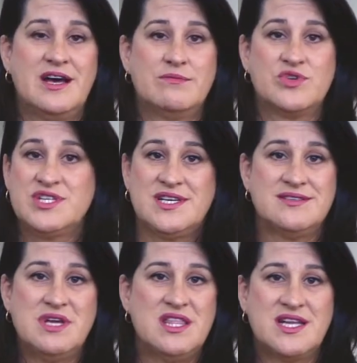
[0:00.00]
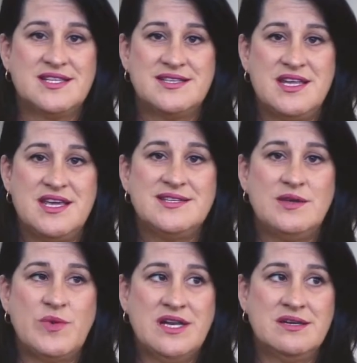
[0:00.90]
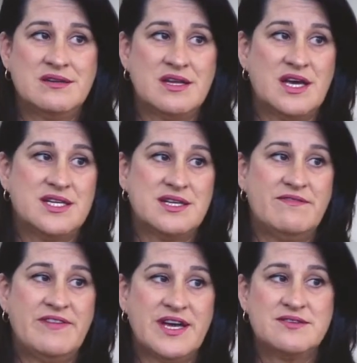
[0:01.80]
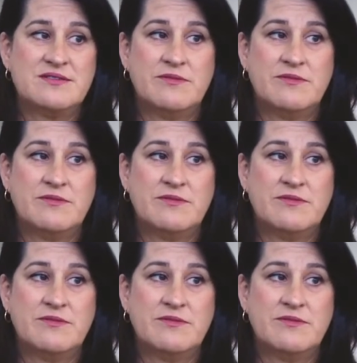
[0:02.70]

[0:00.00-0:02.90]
which doesn't mean that it's an easy one, and in fact,